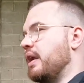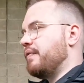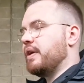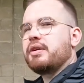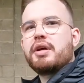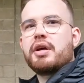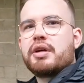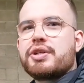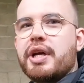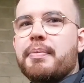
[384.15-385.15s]
He saves that
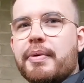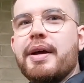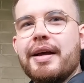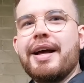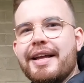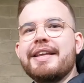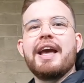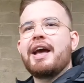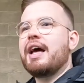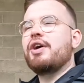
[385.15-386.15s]
penalty, but he lets
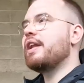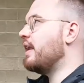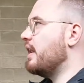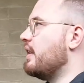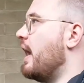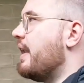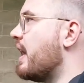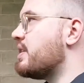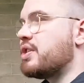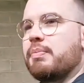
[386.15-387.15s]
that free kick, and it's weird.
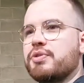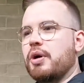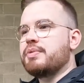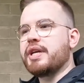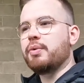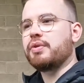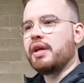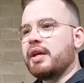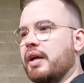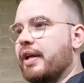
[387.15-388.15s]
And that sums up
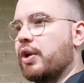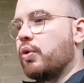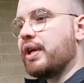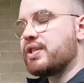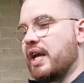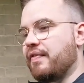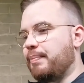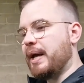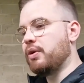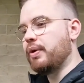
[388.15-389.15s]
Celtic. You know, you save
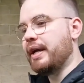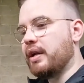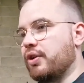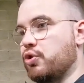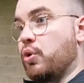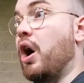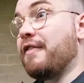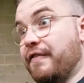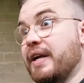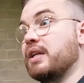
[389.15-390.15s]
a penalty, and Joe
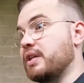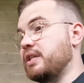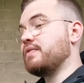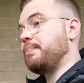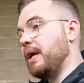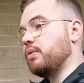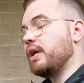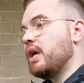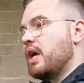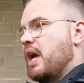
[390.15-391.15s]
Hart finally saves a penalty.